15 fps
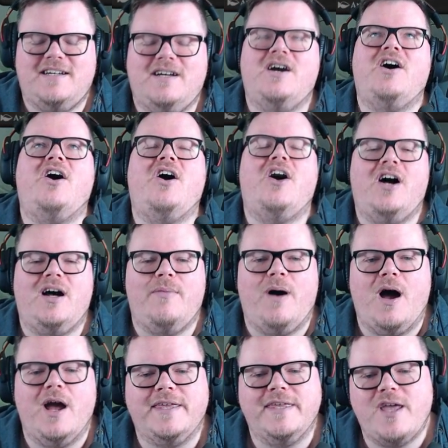Oh
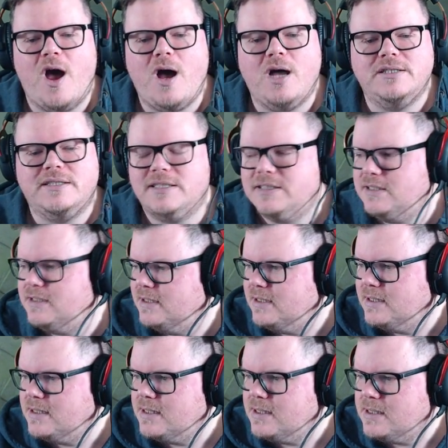my god.
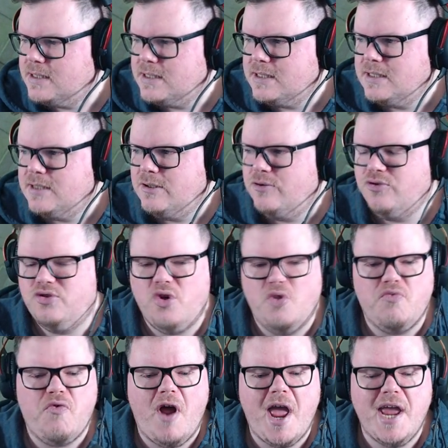The
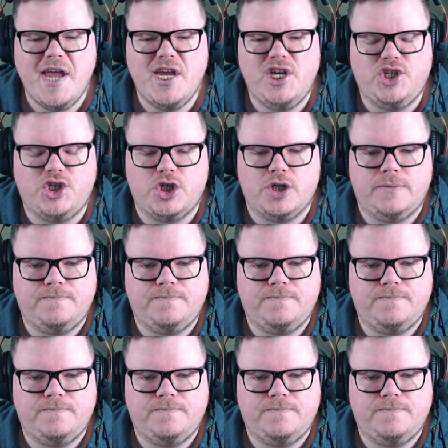rage.